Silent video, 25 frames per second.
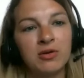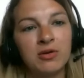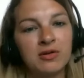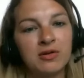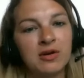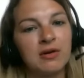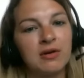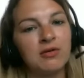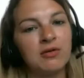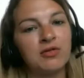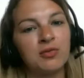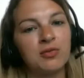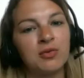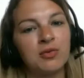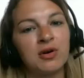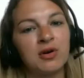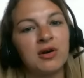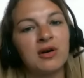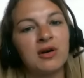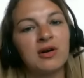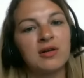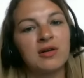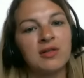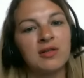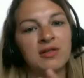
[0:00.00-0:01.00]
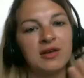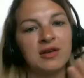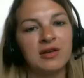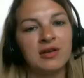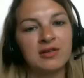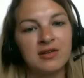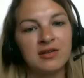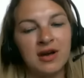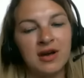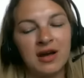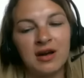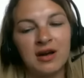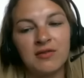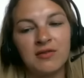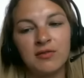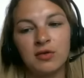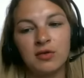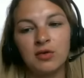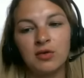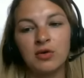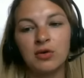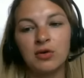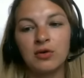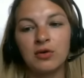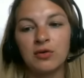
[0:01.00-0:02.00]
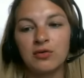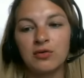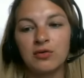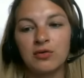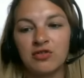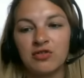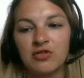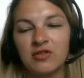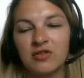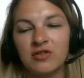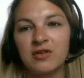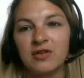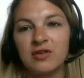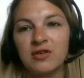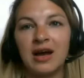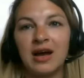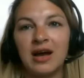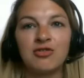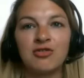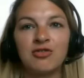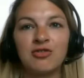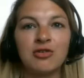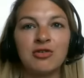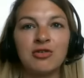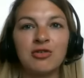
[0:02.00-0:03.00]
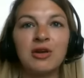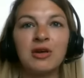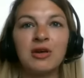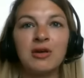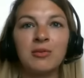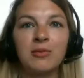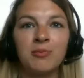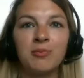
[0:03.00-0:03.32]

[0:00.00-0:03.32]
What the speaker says: That was where things kind of grew just naturally.